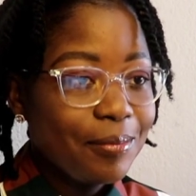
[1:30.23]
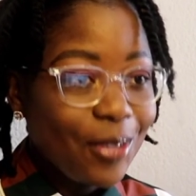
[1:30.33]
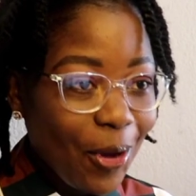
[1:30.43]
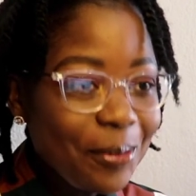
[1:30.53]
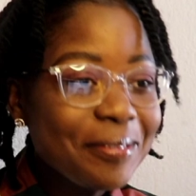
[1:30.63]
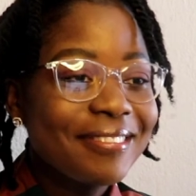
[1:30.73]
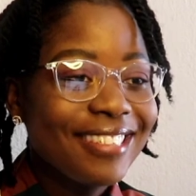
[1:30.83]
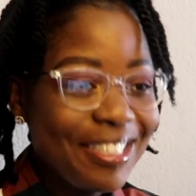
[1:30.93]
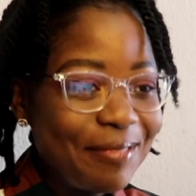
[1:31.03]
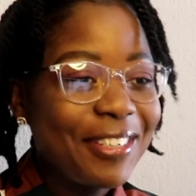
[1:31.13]
No,
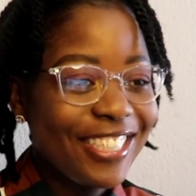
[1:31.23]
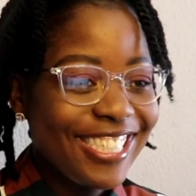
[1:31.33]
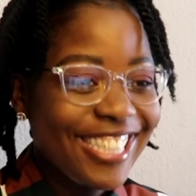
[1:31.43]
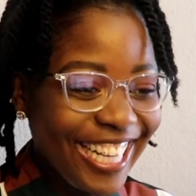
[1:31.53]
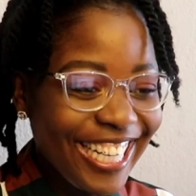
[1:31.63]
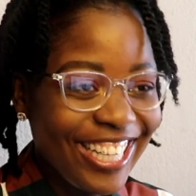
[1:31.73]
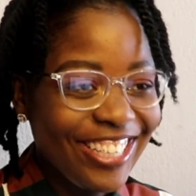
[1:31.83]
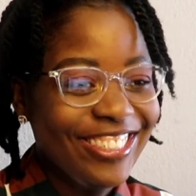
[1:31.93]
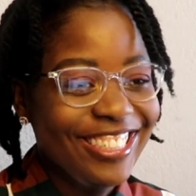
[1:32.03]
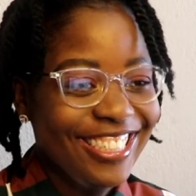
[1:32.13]
I'm good, thank you.